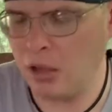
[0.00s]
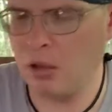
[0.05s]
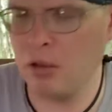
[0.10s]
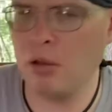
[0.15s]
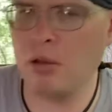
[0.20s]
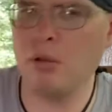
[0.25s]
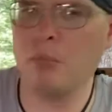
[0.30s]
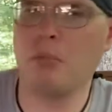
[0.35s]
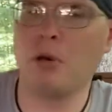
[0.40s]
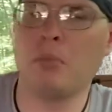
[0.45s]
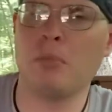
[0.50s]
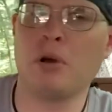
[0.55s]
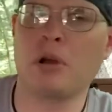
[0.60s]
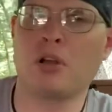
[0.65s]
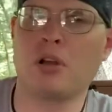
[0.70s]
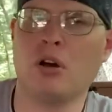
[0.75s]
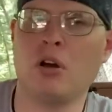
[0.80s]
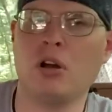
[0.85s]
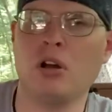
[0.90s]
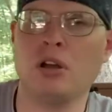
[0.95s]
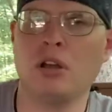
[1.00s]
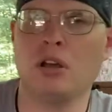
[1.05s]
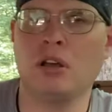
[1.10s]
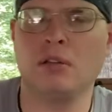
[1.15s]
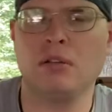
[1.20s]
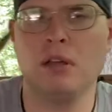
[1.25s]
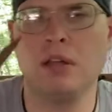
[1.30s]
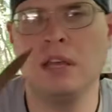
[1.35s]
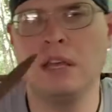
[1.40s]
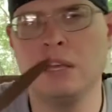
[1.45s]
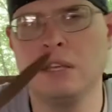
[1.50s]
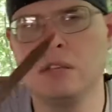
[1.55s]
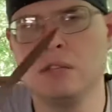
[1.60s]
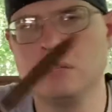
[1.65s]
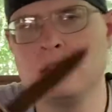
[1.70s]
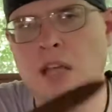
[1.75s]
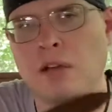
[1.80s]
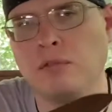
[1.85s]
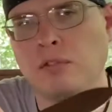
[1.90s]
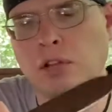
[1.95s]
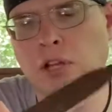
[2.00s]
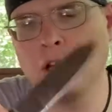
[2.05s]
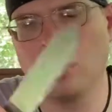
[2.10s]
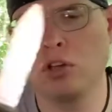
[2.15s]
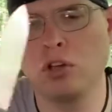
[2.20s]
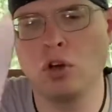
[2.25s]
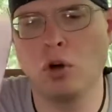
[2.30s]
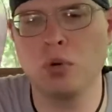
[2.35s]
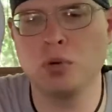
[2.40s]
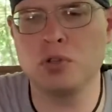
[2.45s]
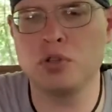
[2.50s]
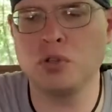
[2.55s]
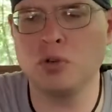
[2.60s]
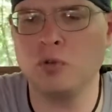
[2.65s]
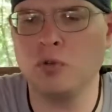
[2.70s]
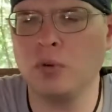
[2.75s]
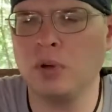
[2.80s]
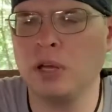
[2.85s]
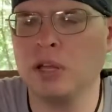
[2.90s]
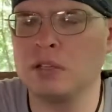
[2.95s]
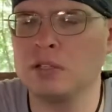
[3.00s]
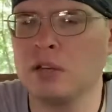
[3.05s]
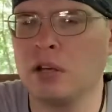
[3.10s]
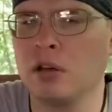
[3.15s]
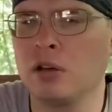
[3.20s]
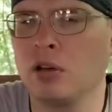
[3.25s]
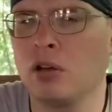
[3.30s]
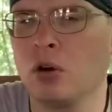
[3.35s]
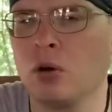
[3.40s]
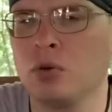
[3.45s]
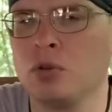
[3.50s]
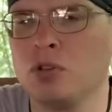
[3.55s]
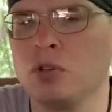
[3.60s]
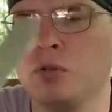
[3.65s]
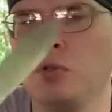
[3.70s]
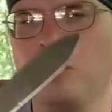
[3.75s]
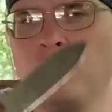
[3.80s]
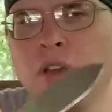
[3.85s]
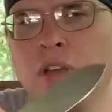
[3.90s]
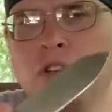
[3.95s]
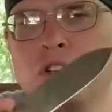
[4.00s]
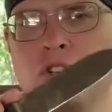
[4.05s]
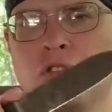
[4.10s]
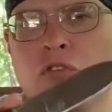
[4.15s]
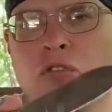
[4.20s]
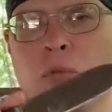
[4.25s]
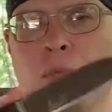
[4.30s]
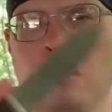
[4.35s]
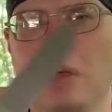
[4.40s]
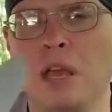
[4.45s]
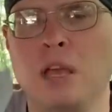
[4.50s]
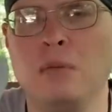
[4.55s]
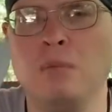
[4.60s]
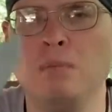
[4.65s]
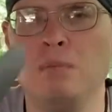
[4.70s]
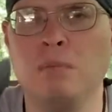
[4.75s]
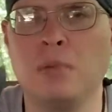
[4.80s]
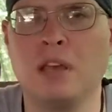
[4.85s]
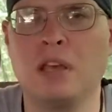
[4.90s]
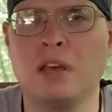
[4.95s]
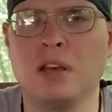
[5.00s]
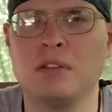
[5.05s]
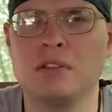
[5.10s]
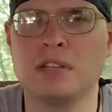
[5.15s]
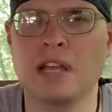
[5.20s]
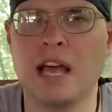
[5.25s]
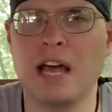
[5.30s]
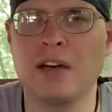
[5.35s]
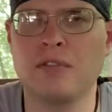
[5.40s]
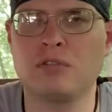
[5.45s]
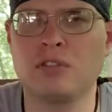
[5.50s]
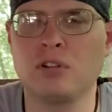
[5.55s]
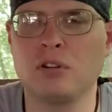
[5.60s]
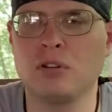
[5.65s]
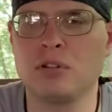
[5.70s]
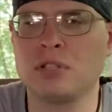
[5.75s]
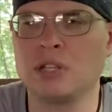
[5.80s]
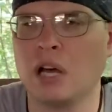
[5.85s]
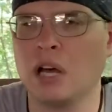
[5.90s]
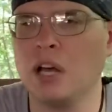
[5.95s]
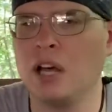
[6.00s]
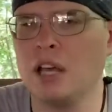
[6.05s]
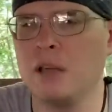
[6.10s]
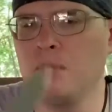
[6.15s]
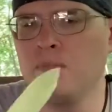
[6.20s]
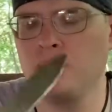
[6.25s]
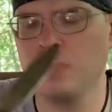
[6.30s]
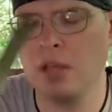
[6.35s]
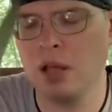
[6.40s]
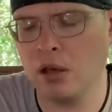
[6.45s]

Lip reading: But micarta is definitely a go-to feature for me, because after time,